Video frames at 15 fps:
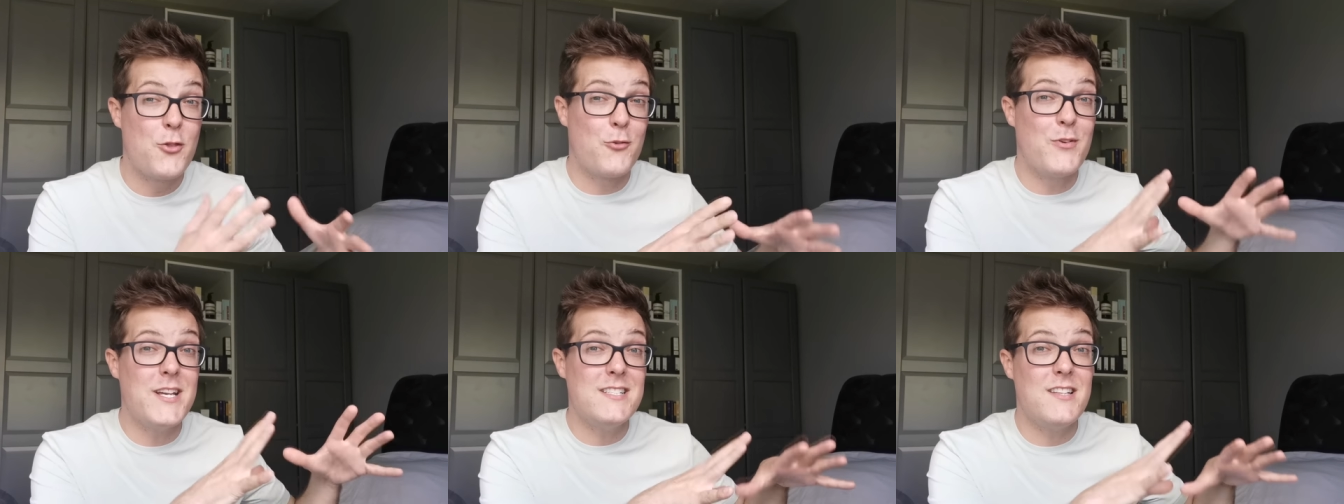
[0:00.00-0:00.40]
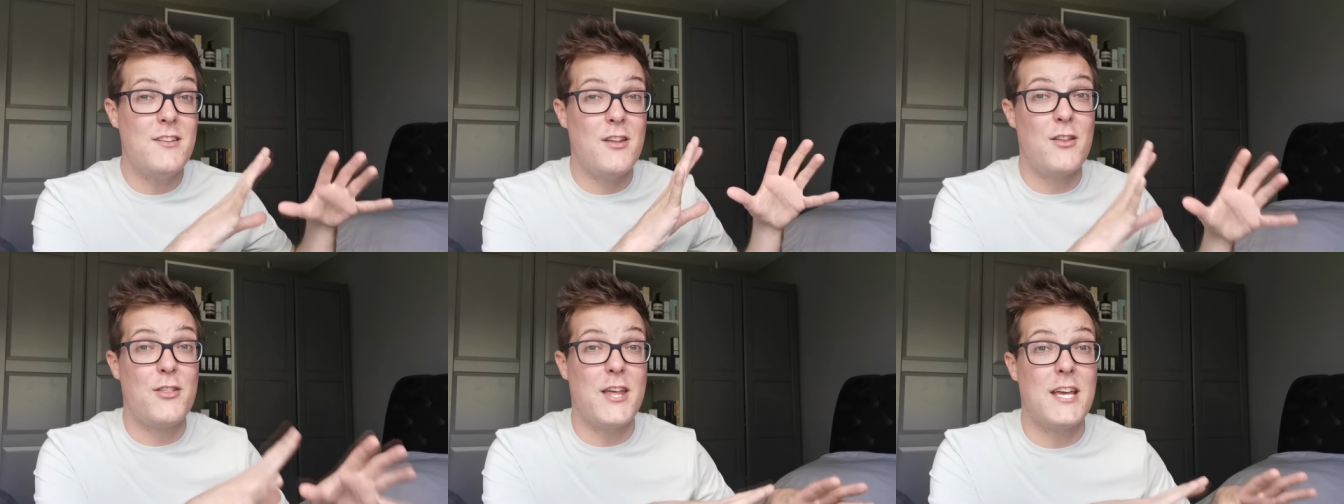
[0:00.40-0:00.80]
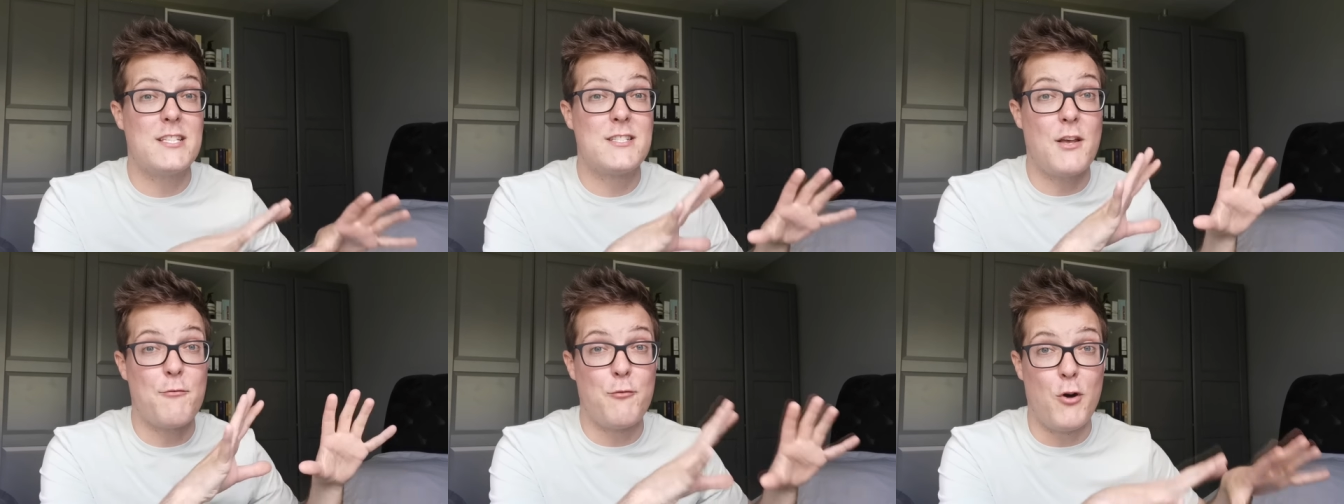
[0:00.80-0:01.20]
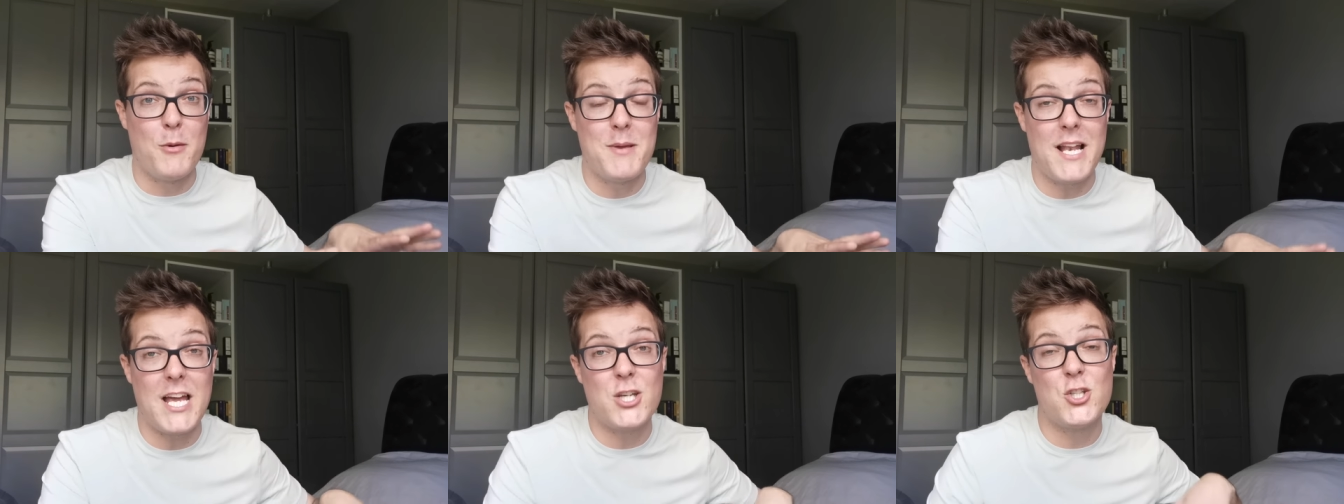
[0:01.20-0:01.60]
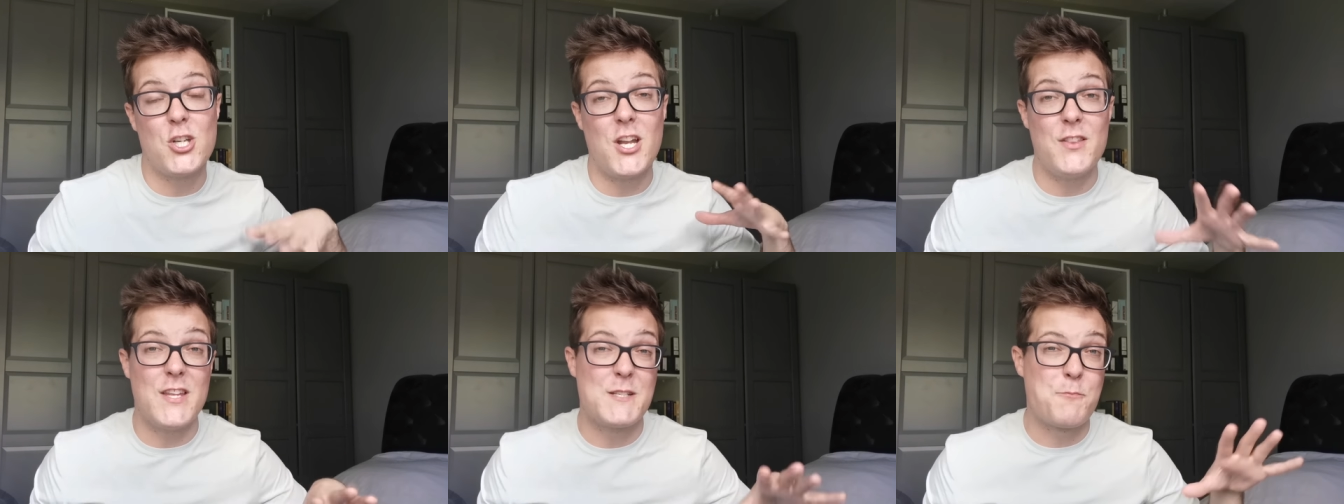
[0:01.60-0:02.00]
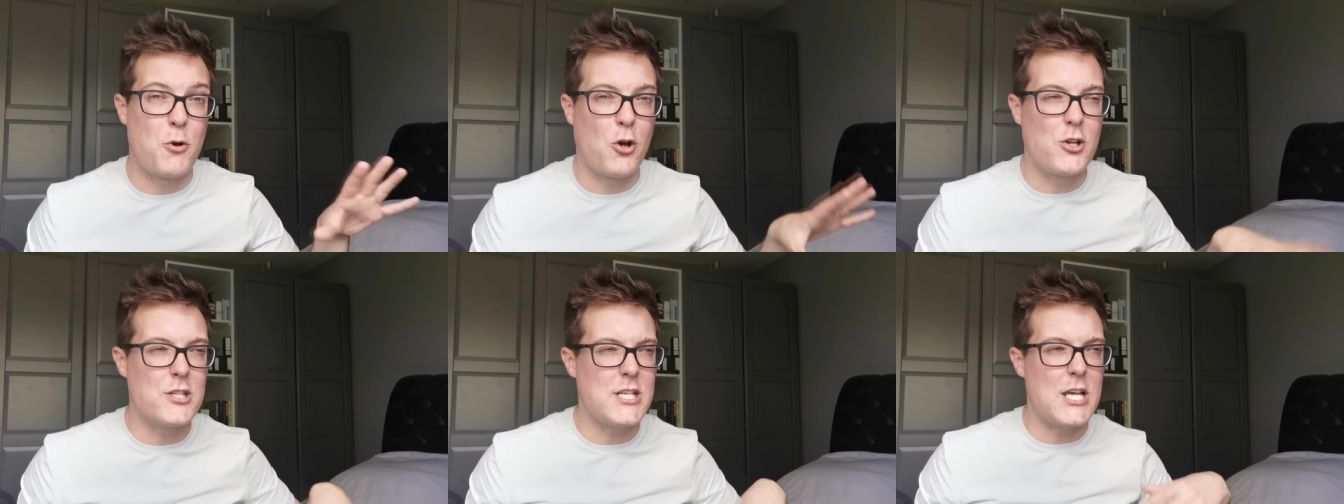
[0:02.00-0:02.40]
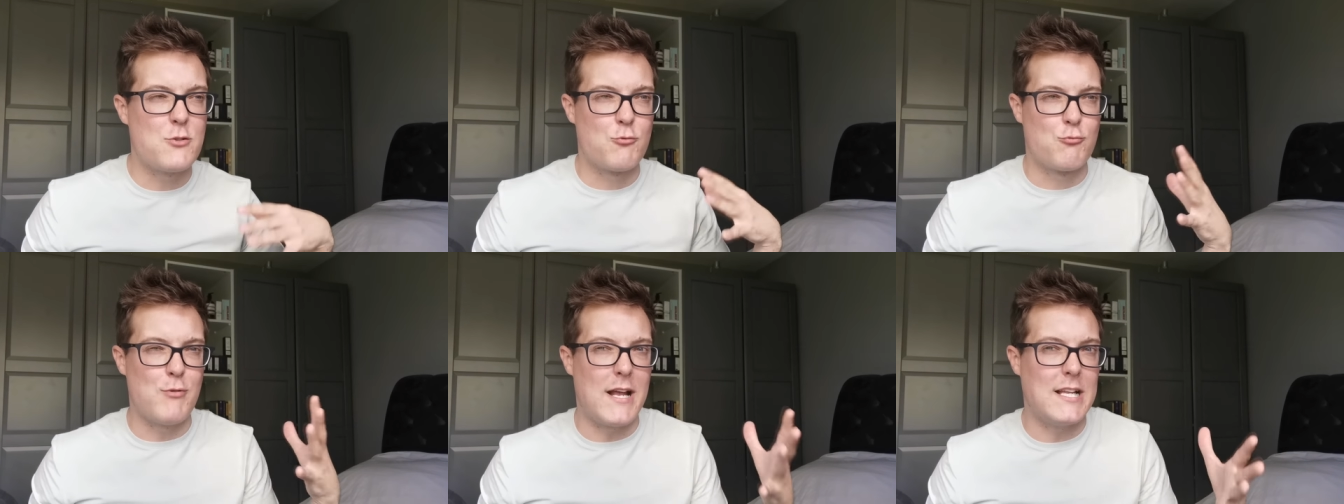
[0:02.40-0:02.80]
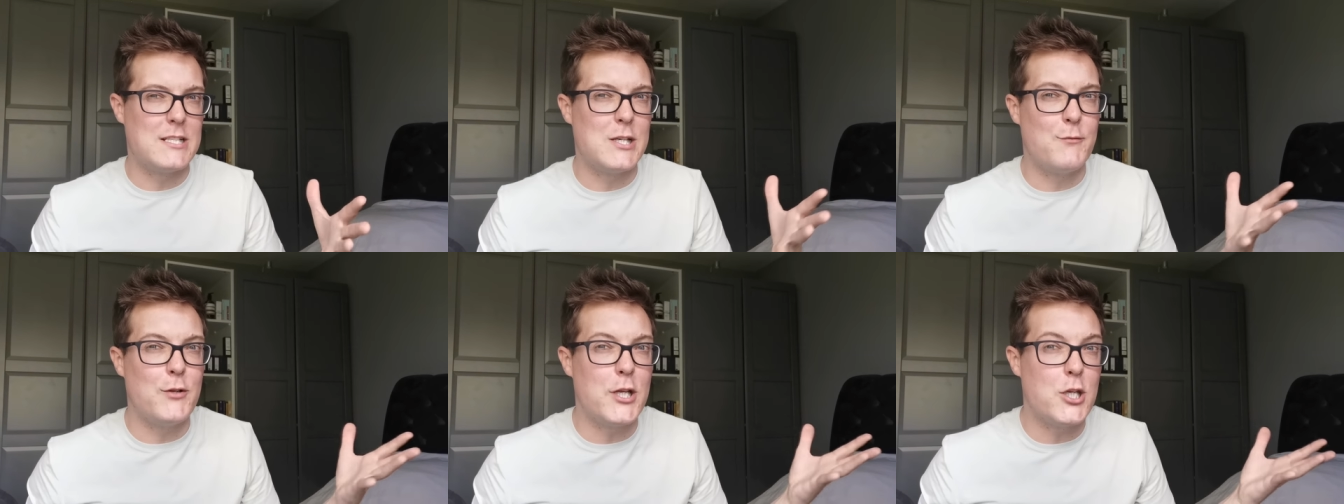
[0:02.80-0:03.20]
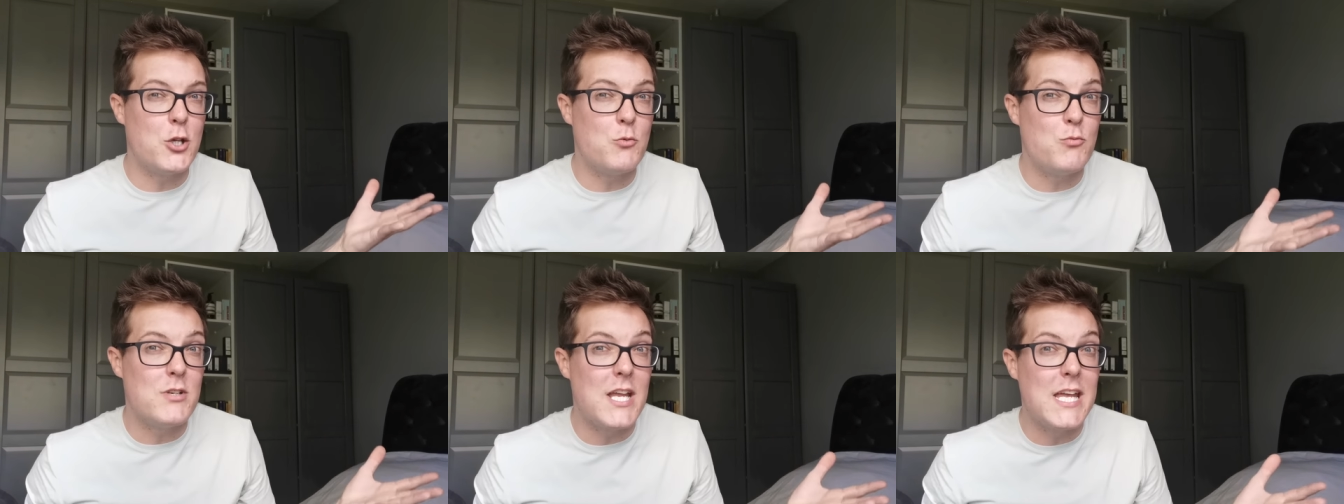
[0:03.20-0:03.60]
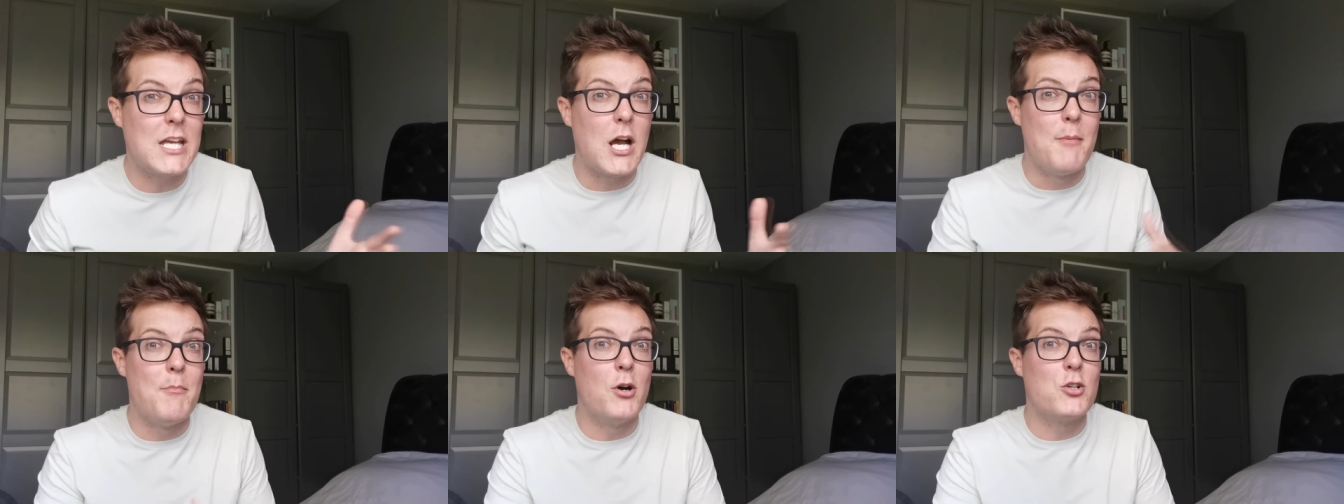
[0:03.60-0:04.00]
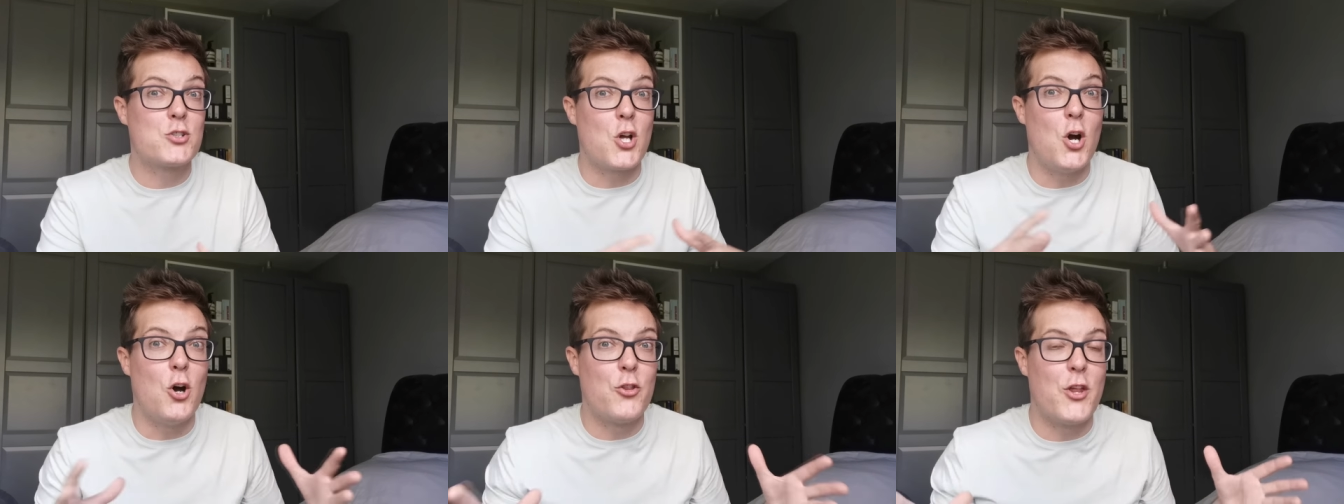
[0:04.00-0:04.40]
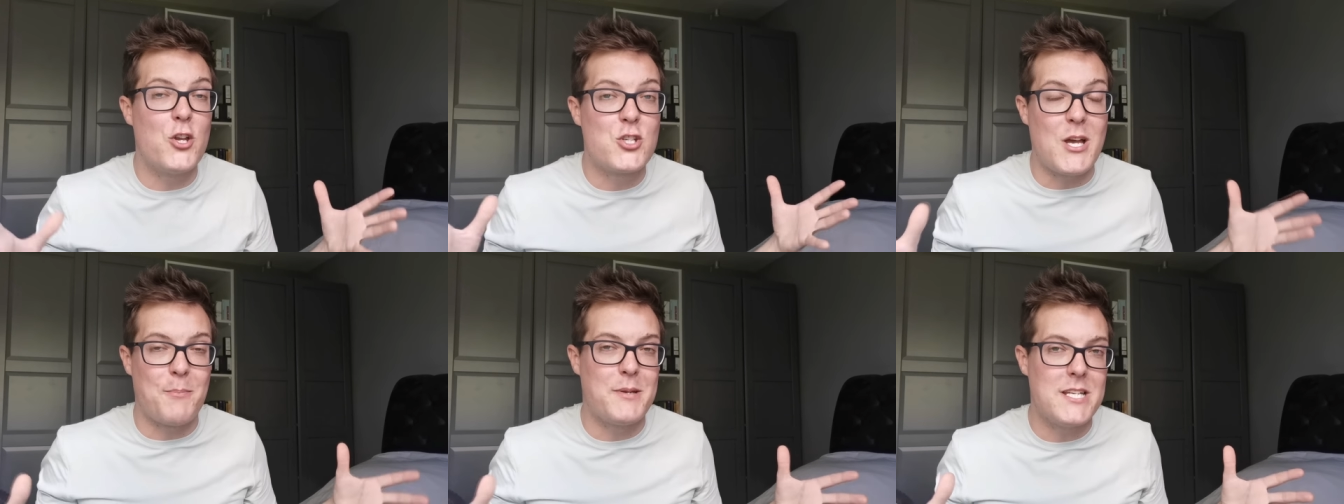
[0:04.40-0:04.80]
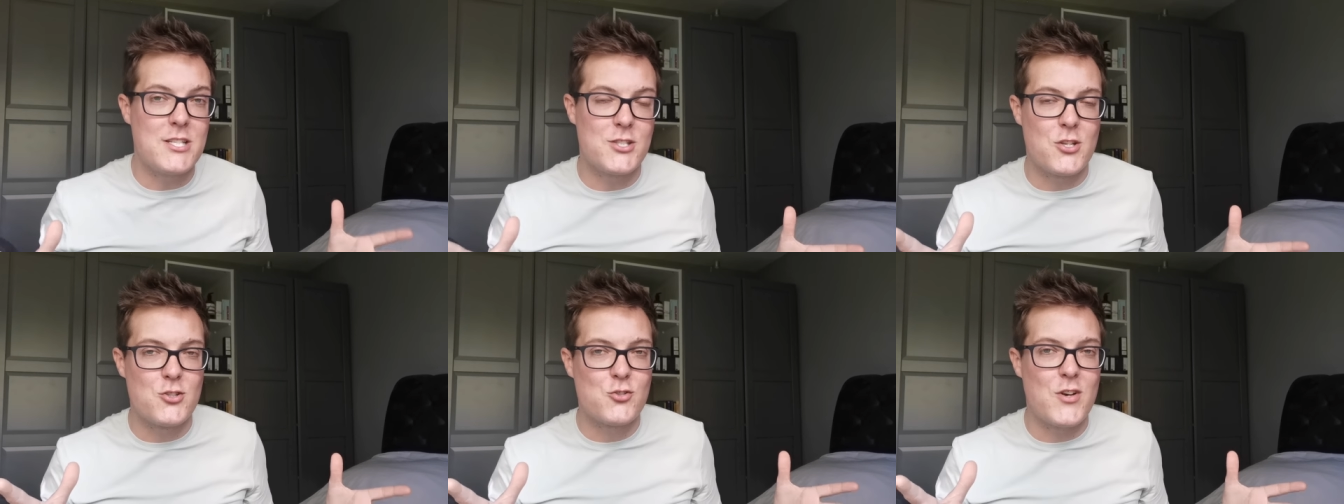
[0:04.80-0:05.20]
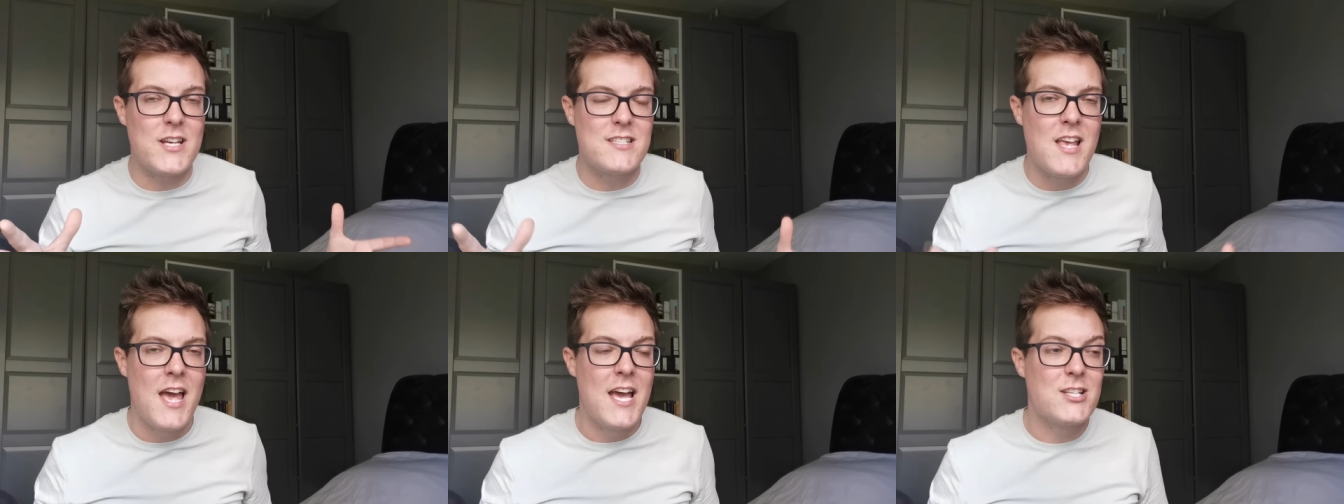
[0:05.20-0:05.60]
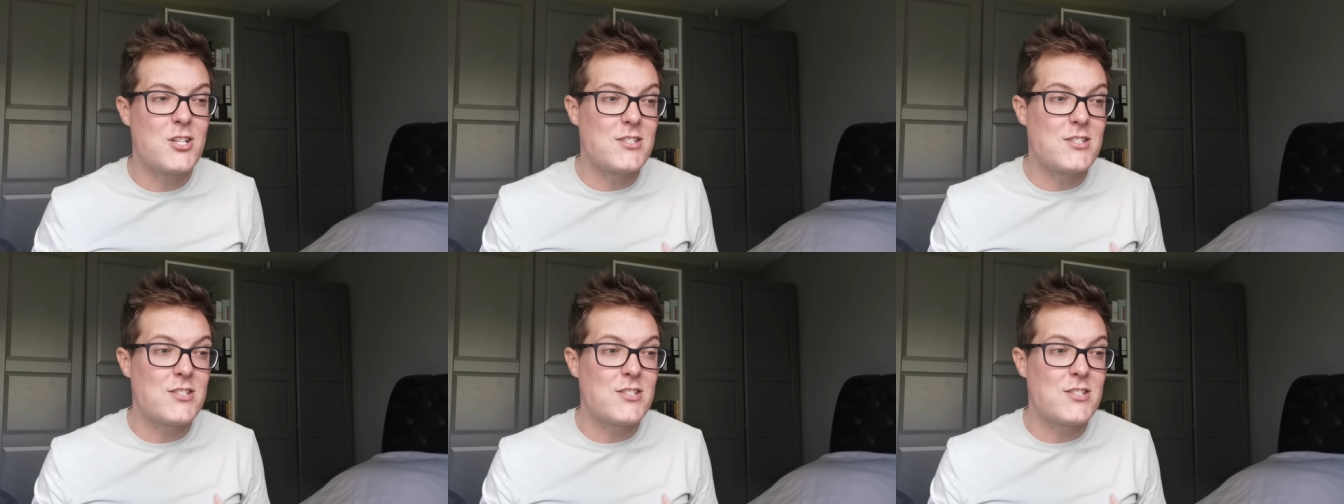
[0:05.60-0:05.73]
The reason this formulation and this product is relatively unique amongst other Japanese sunscreens is